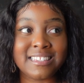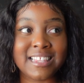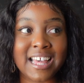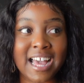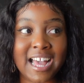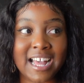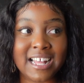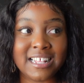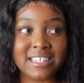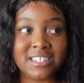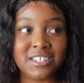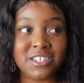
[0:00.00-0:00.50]

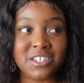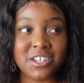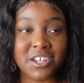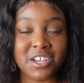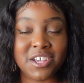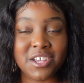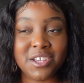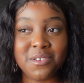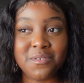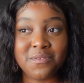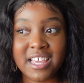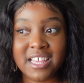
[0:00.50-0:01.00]
that, you
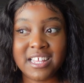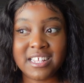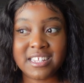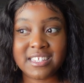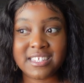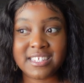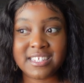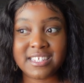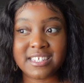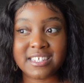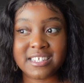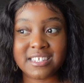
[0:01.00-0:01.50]
know,
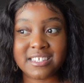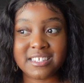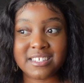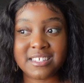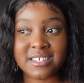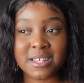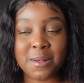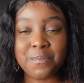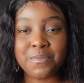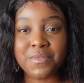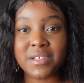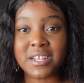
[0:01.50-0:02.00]
it's
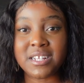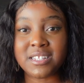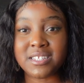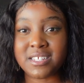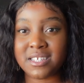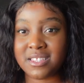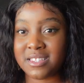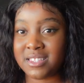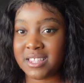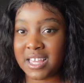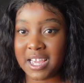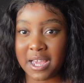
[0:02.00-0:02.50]
something
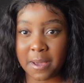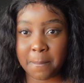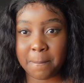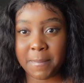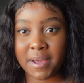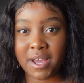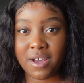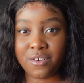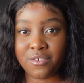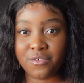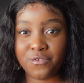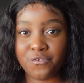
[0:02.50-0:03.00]
to think
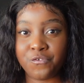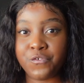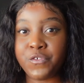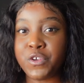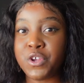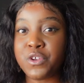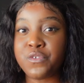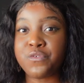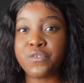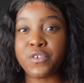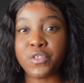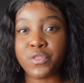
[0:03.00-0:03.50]
about,
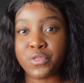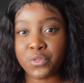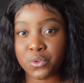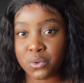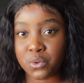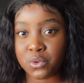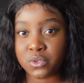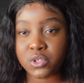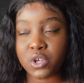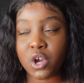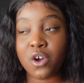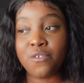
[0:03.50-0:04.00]
food for
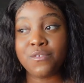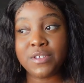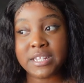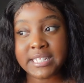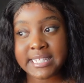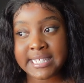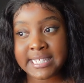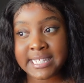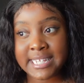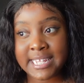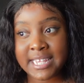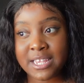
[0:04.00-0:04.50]
thought.
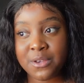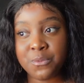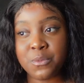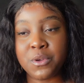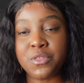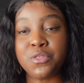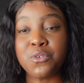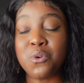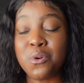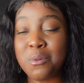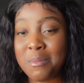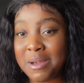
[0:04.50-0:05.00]
Obviously
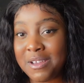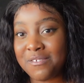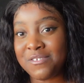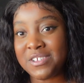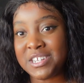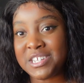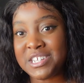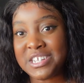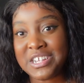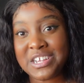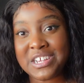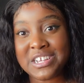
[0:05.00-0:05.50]
with all my
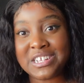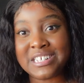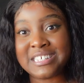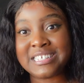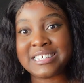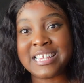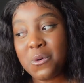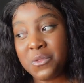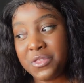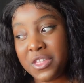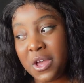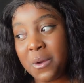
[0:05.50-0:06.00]

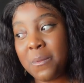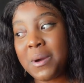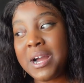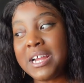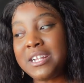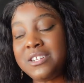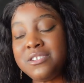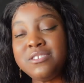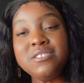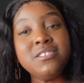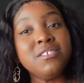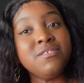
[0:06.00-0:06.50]
videos, although
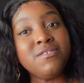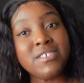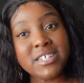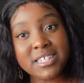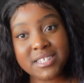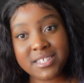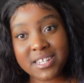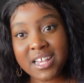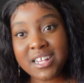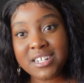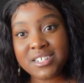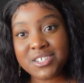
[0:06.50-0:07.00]
I do the
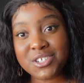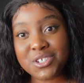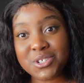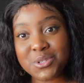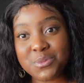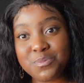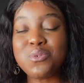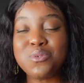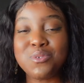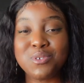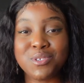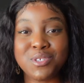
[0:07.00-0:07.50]

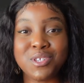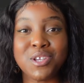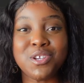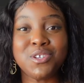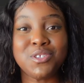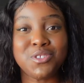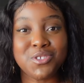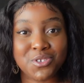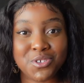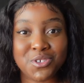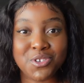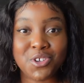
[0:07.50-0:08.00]
research, also
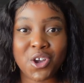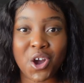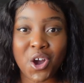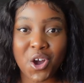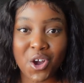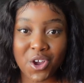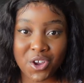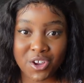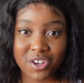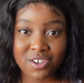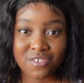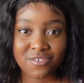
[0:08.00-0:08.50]
do your
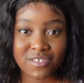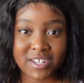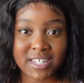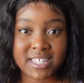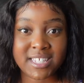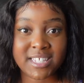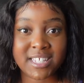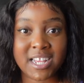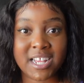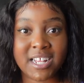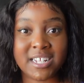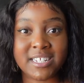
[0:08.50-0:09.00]
own
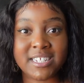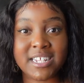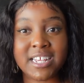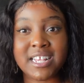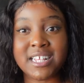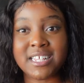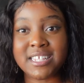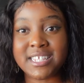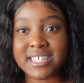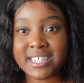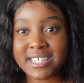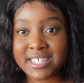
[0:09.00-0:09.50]
research
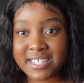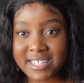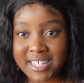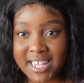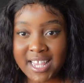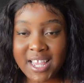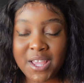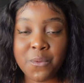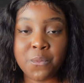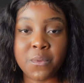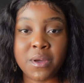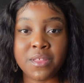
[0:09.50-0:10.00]
and
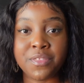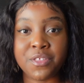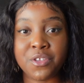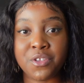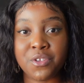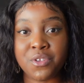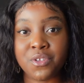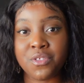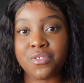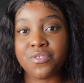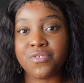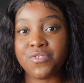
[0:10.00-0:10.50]
see whether
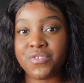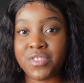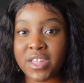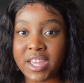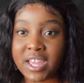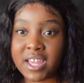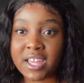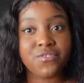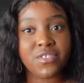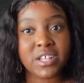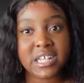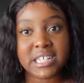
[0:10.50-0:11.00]
you
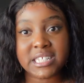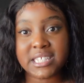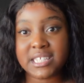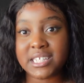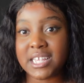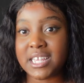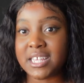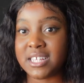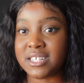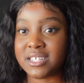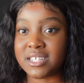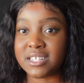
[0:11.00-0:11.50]
think this
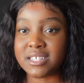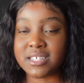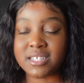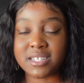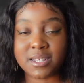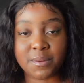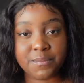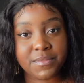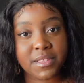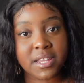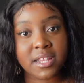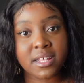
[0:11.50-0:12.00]
is
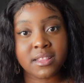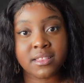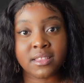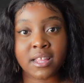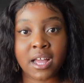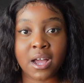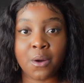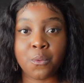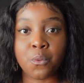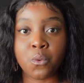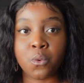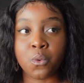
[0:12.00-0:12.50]
something
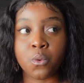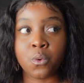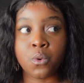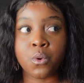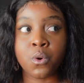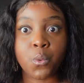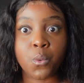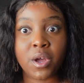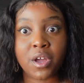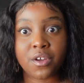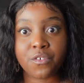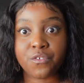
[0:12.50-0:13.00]
that will
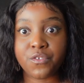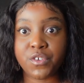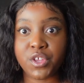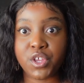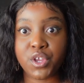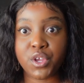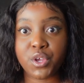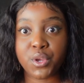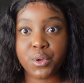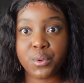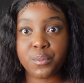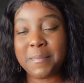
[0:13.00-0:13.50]
work for
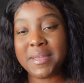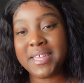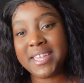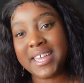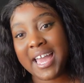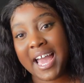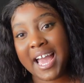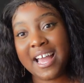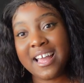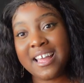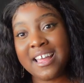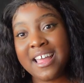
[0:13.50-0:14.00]
you. But
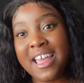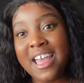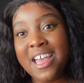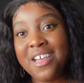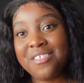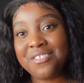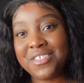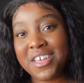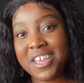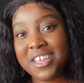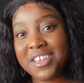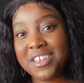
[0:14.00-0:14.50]

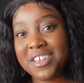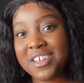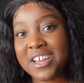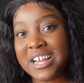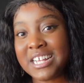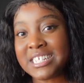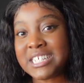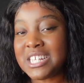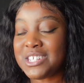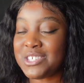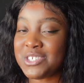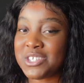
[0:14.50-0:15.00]
yeah, thank you
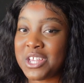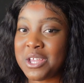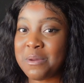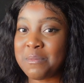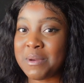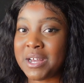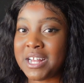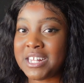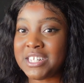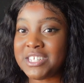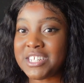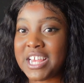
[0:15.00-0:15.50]
guys so
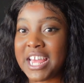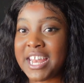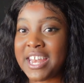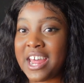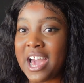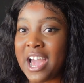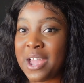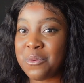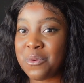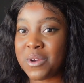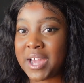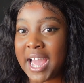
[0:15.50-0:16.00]
much and
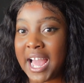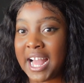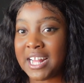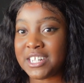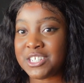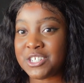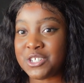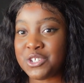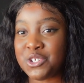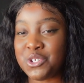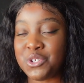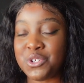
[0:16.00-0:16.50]
I will
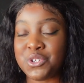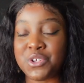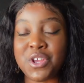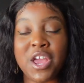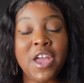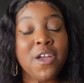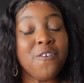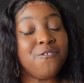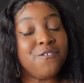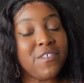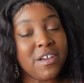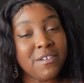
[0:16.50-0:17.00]
catch you
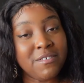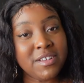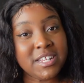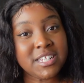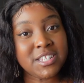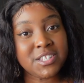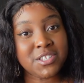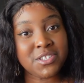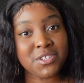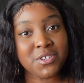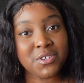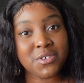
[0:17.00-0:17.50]
very
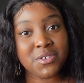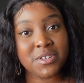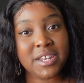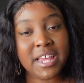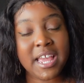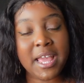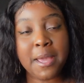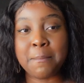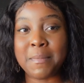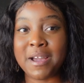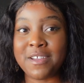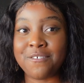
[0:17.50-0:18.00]
soon
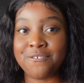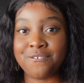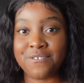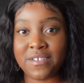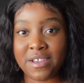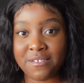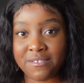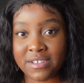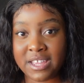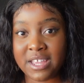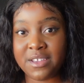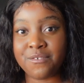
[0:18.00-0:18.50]
in my
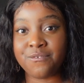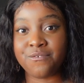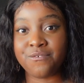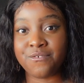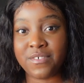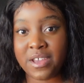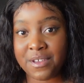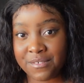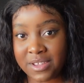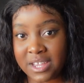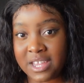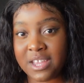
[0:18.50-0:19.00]
very,
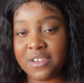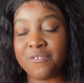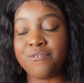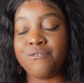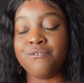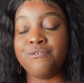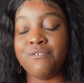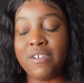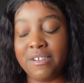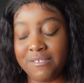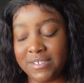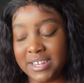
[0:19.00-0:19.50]
very,
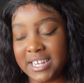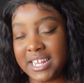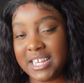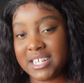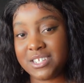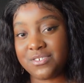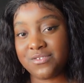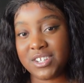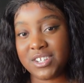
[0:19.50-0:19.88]
very next